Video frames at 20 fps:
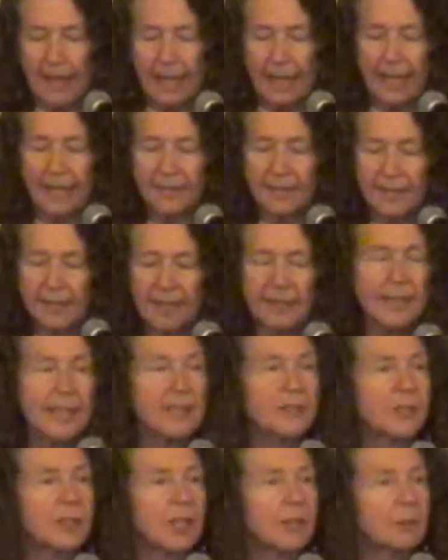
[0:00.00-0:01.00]
And then
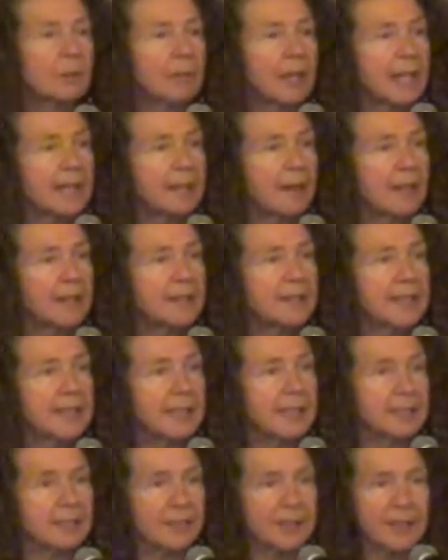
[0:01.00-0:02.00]
they generate
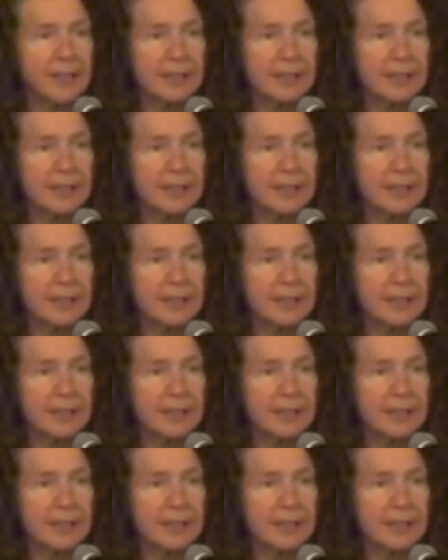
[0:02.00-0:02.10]
ideas.